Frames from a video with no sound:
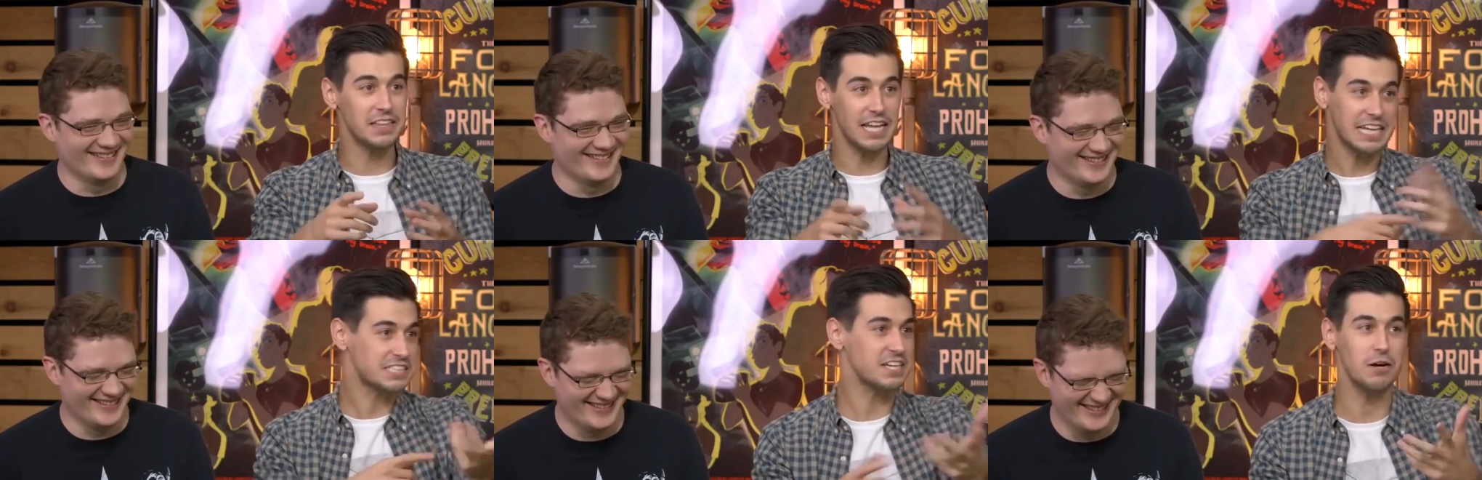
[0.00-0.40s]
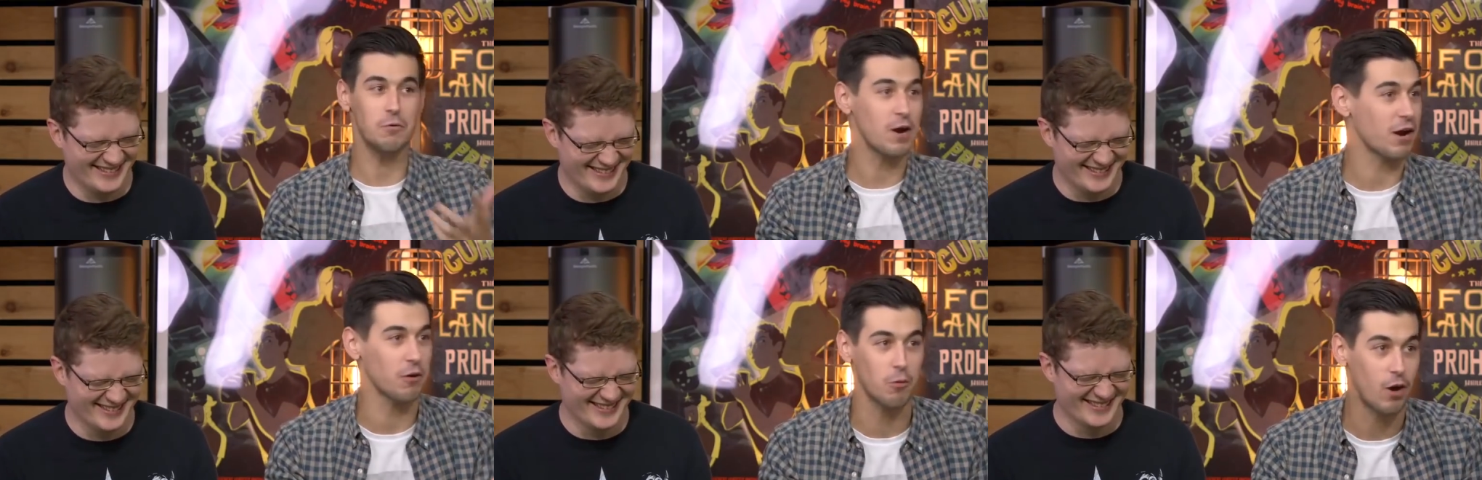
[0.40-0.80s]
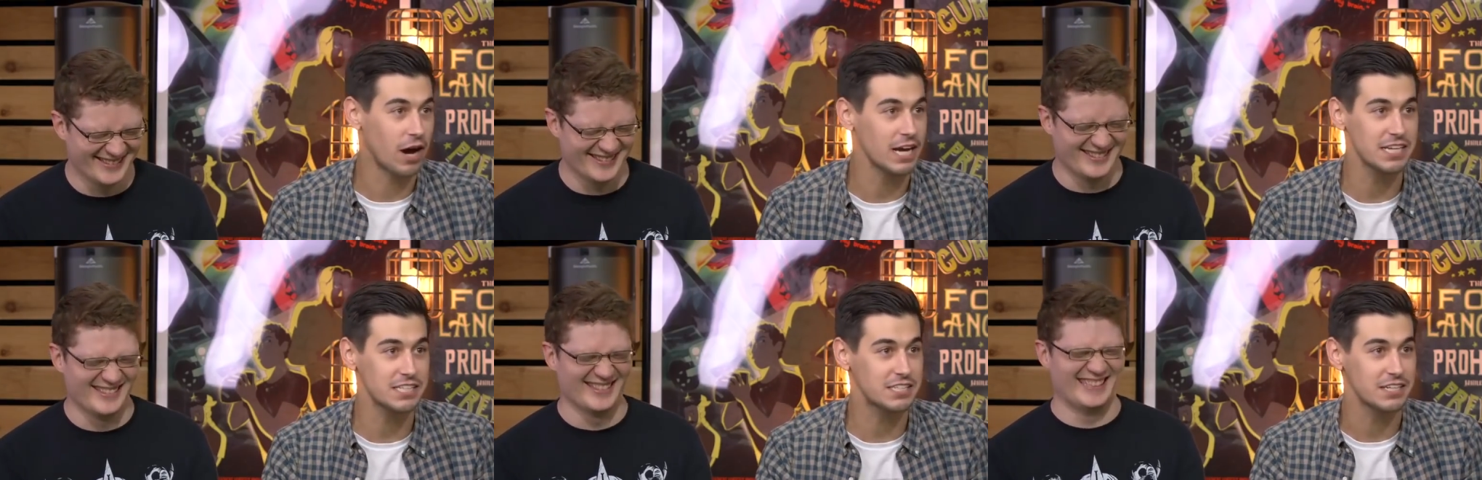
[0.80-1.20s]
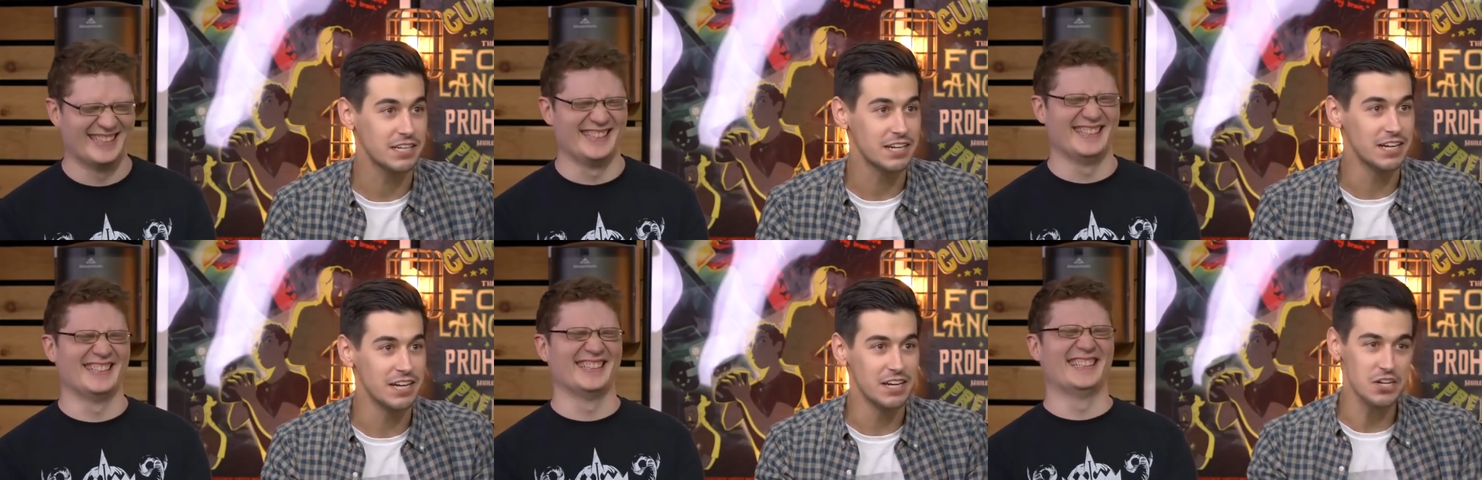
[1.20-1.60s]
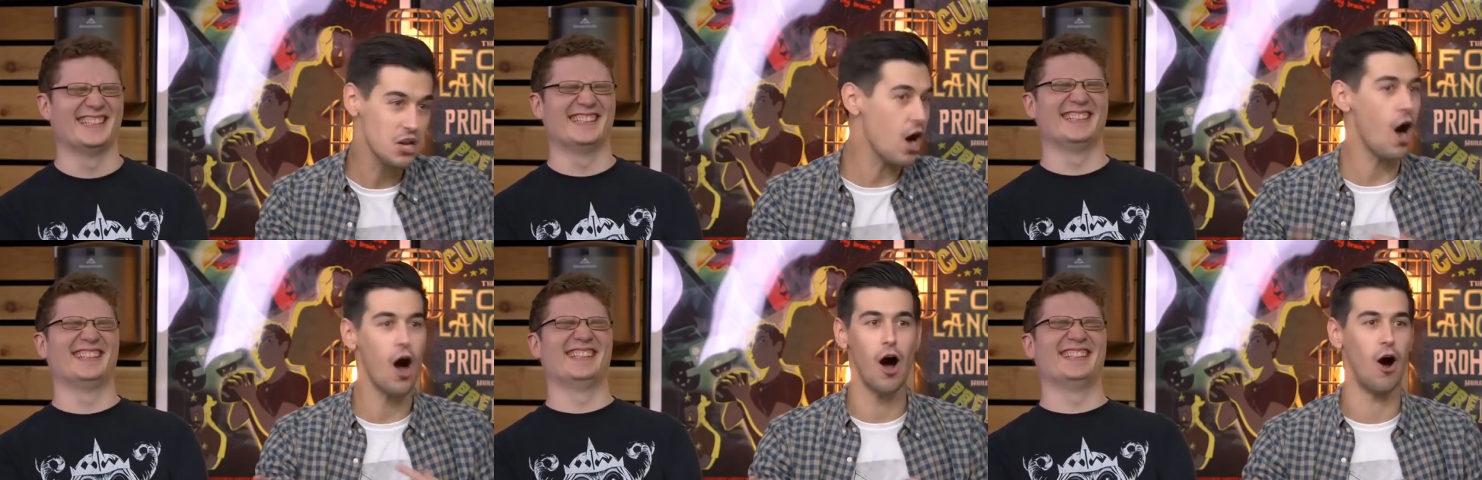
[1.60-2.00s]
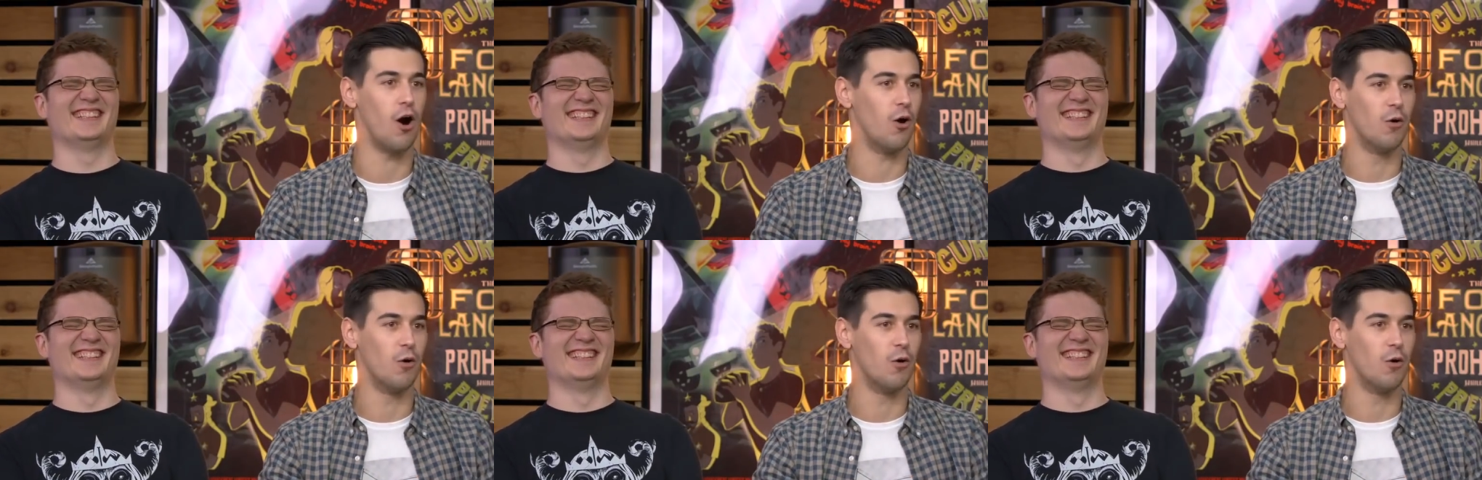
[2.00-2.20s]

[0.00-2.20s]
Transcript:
Speaker 1: that's not where it was. No.